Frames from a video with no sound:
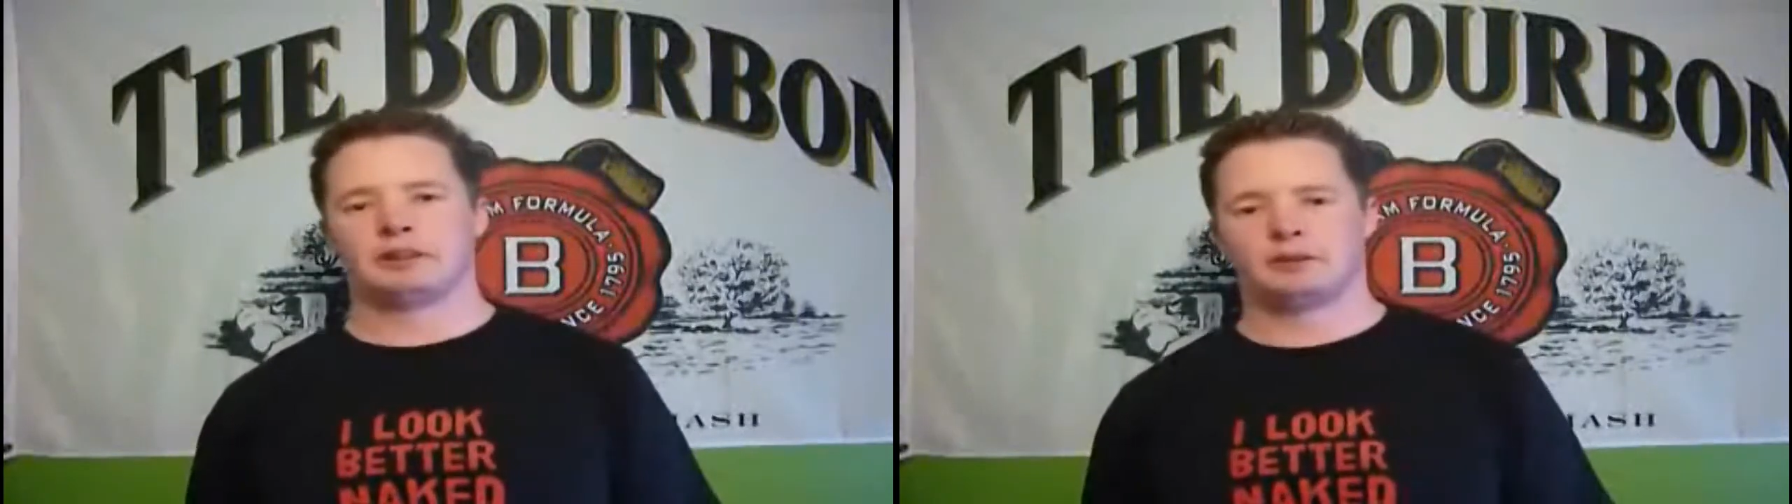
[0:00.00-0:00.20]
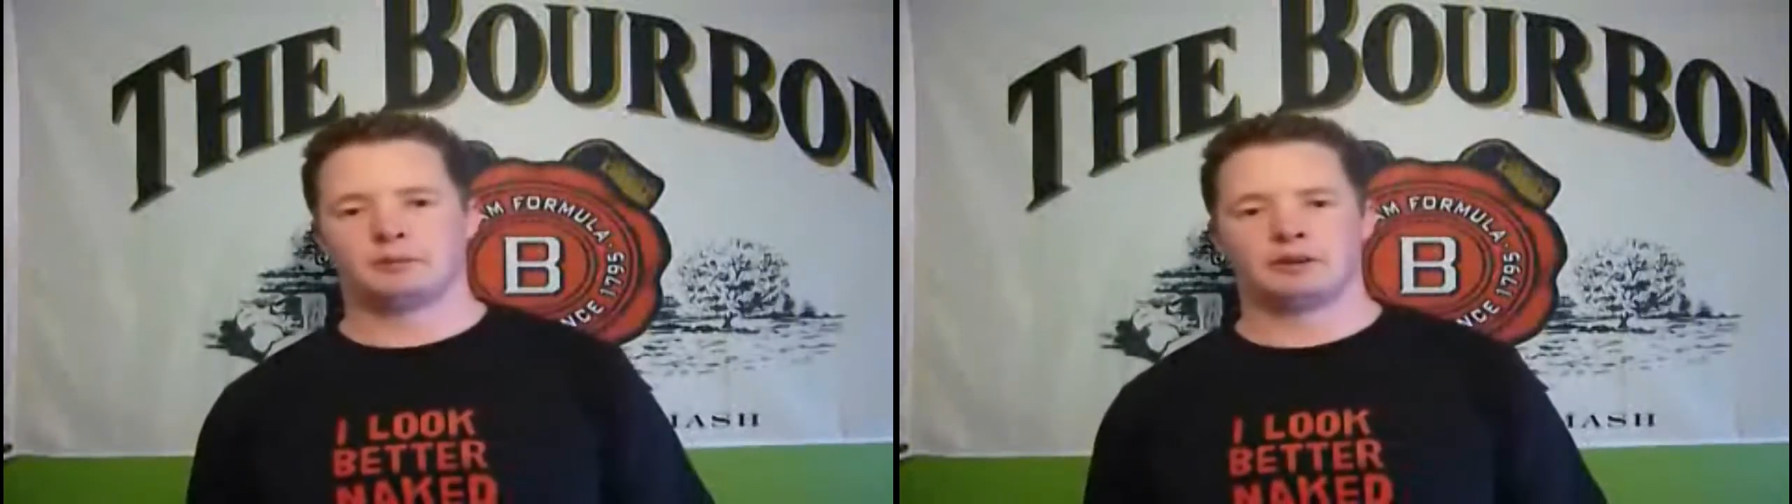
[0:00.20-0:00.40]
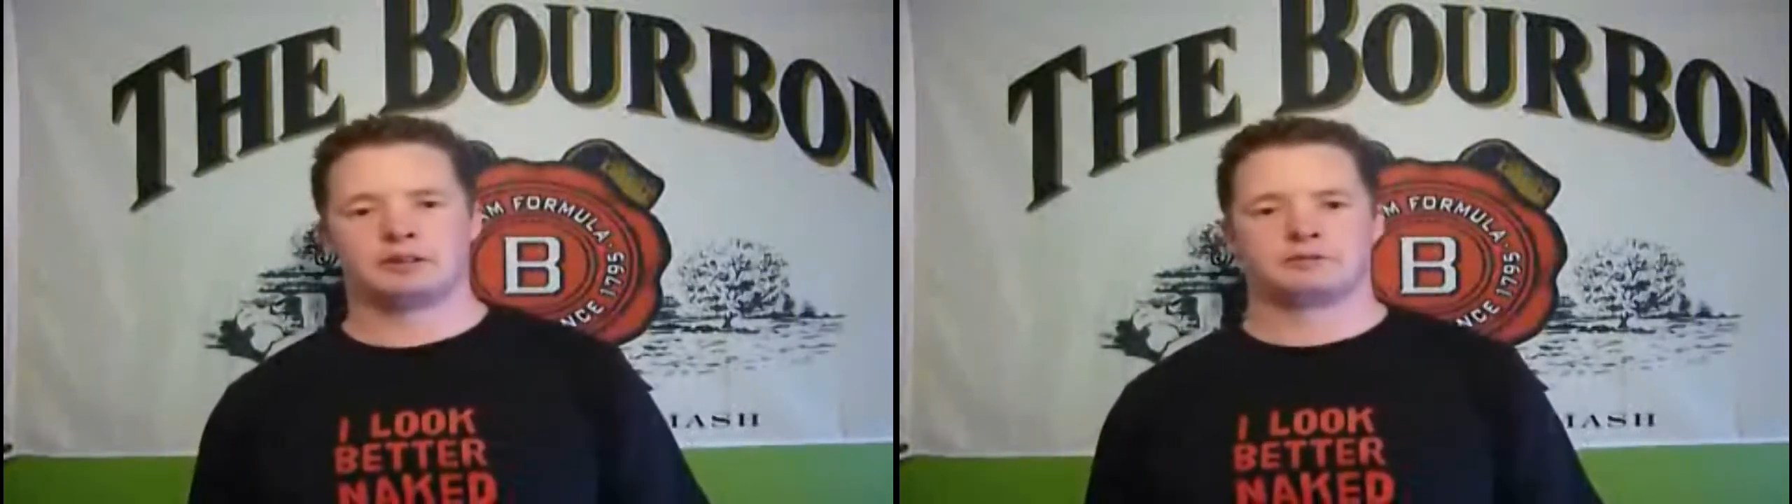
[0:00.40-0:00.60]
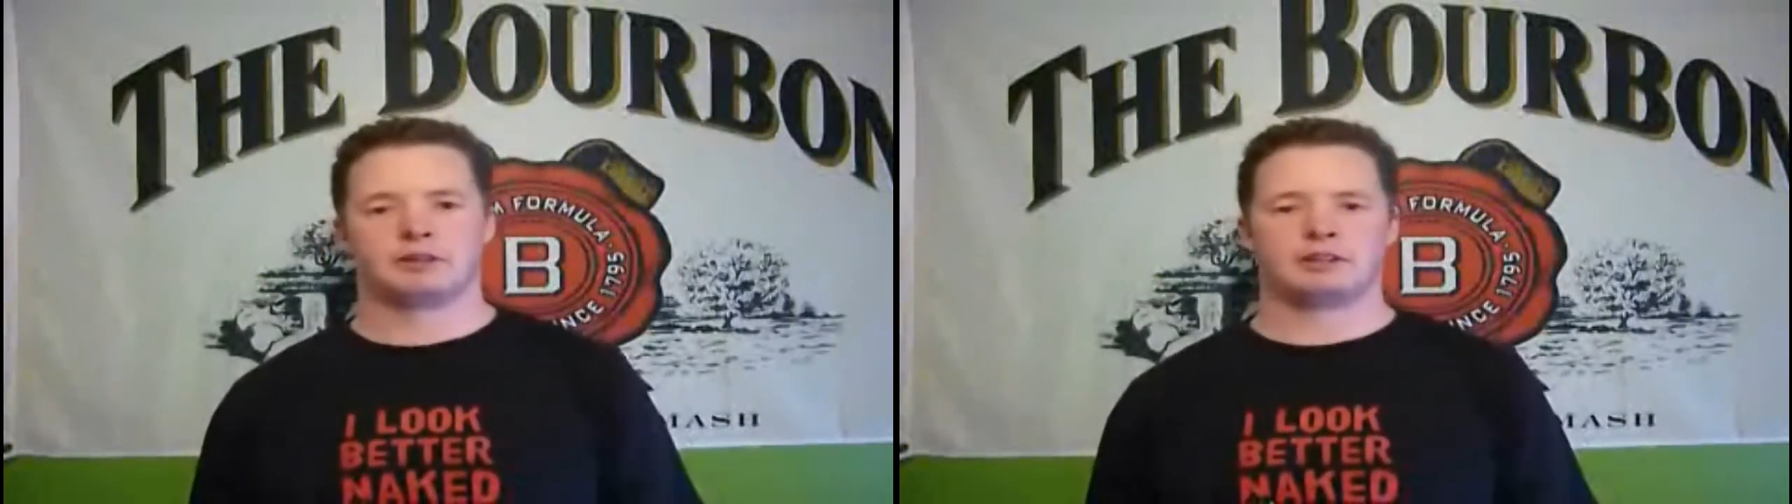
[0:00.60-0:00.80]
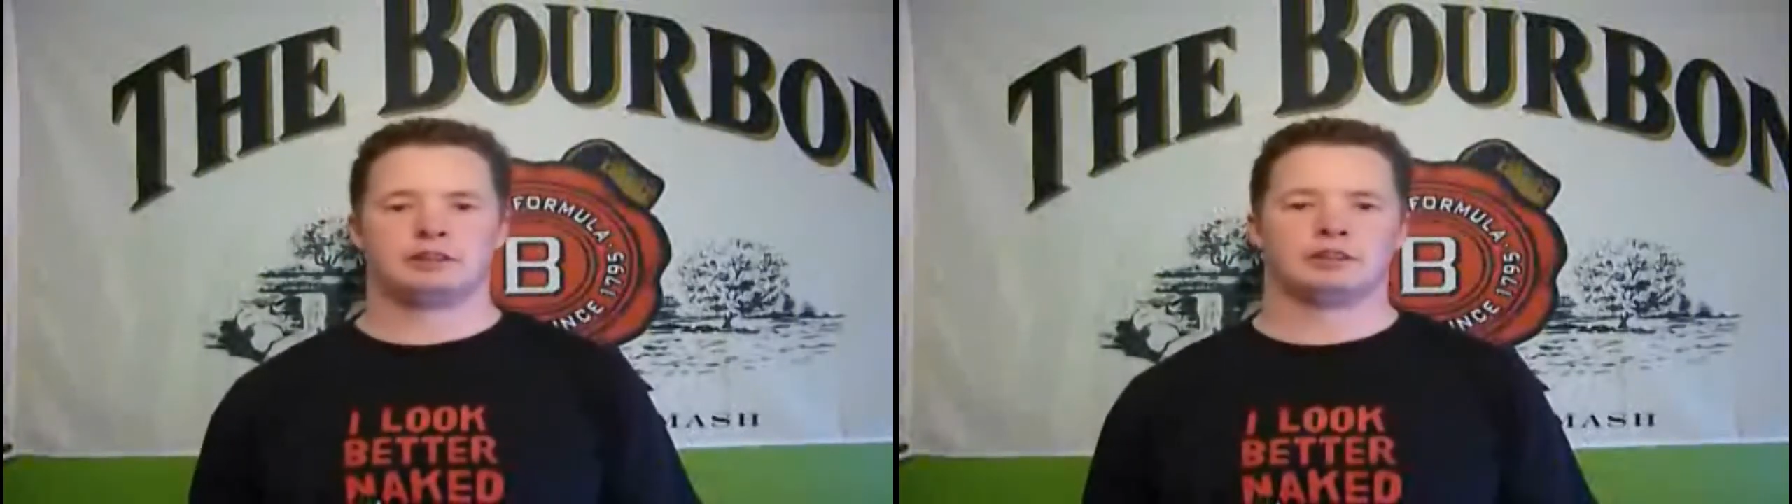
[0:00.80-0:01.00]
out why it's
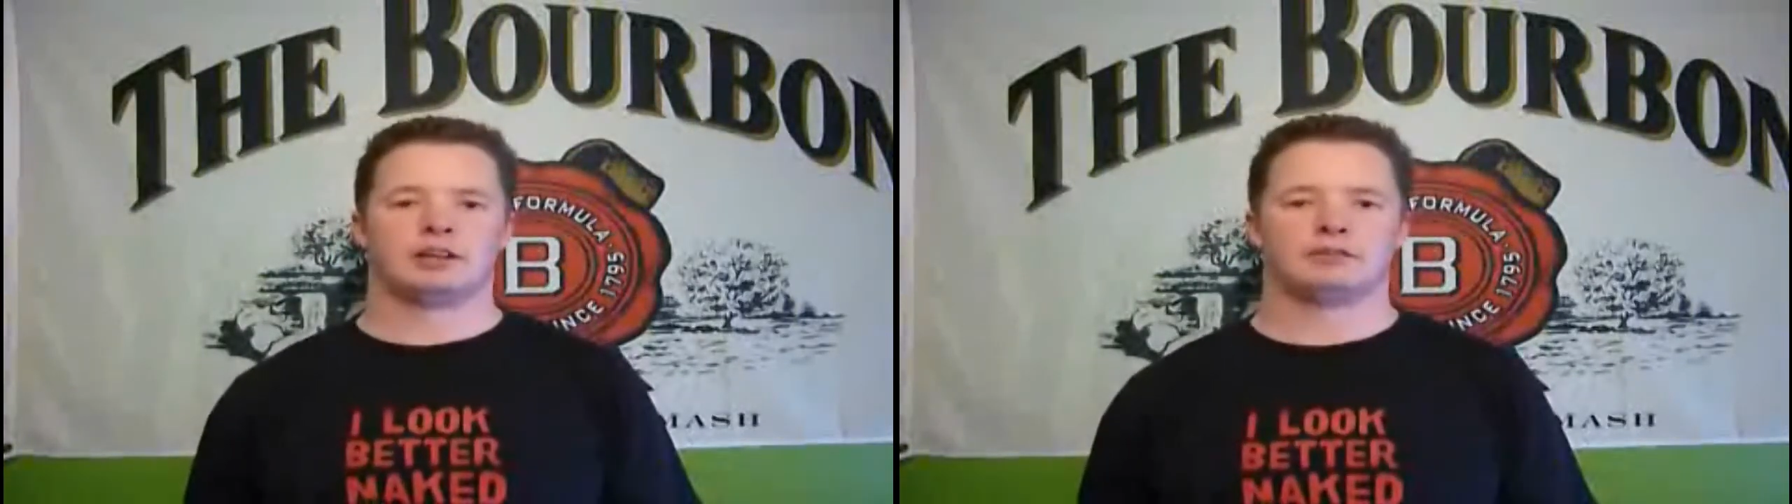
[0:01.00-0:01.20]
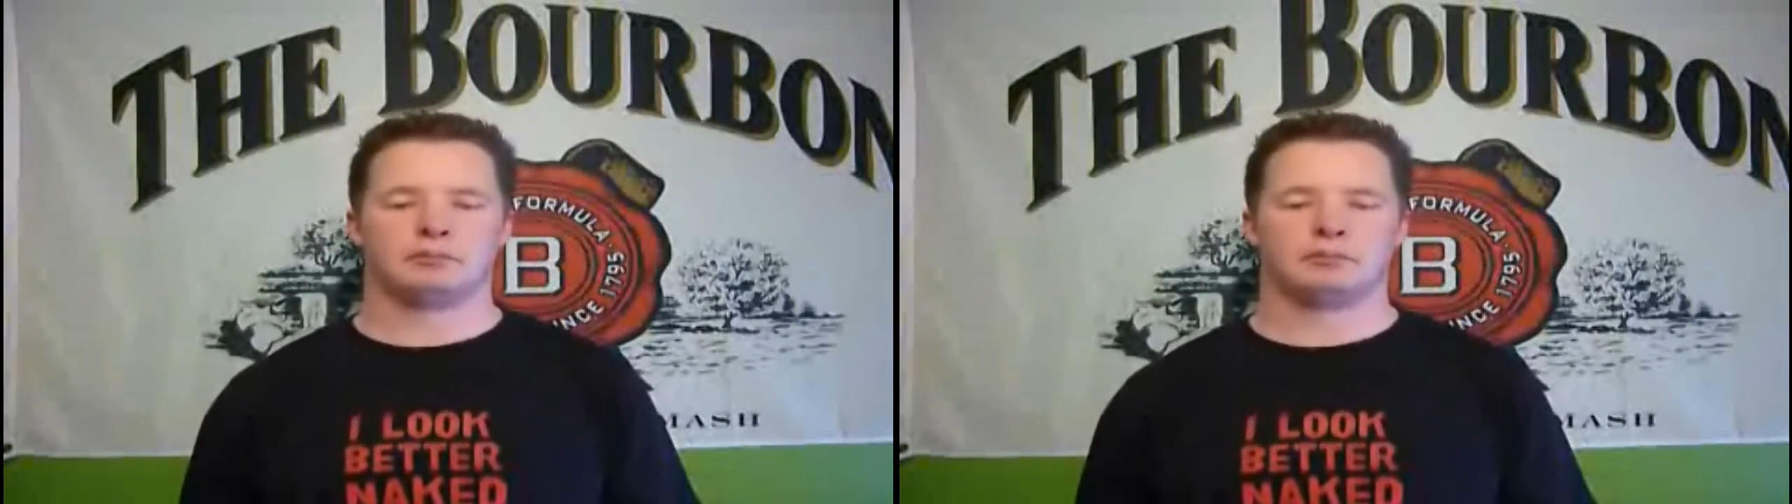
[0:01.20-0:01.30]
funny to laugh